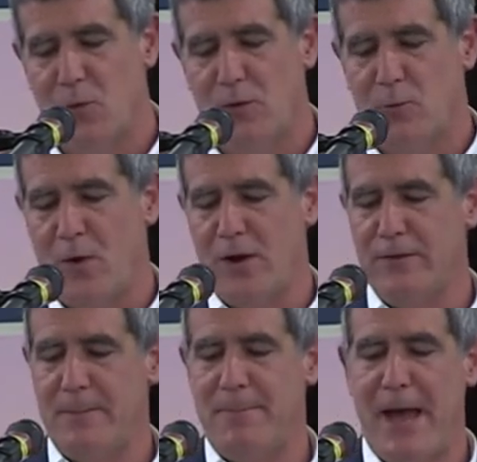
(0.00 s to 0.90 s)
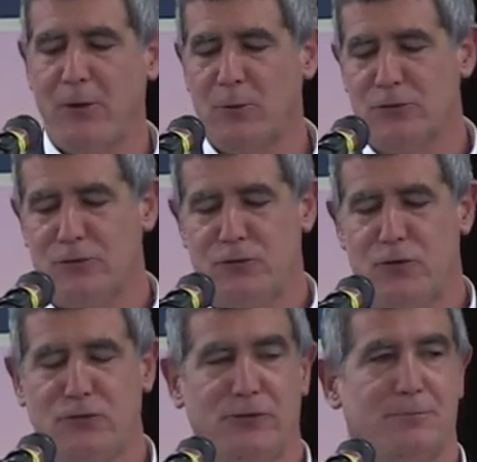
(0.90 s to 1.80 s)
one where the backwards
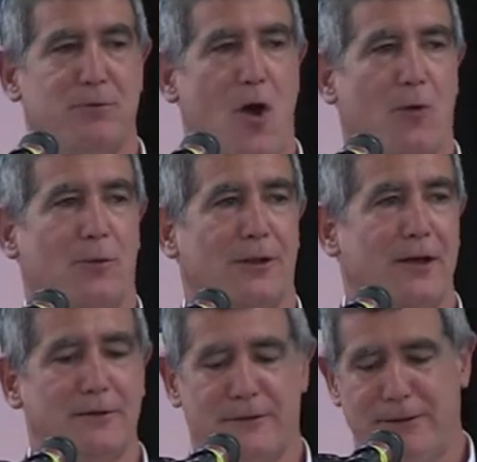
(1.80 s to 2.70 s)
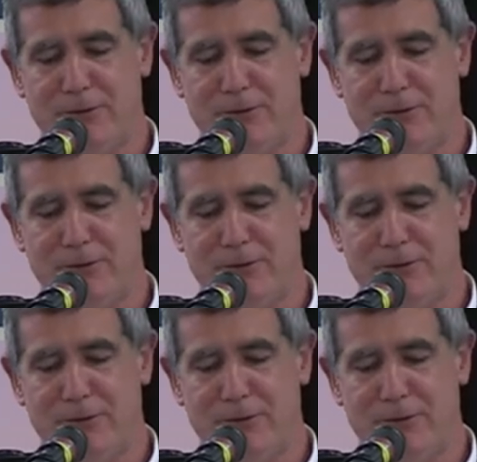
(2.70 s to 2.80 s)
church is brought reluctantly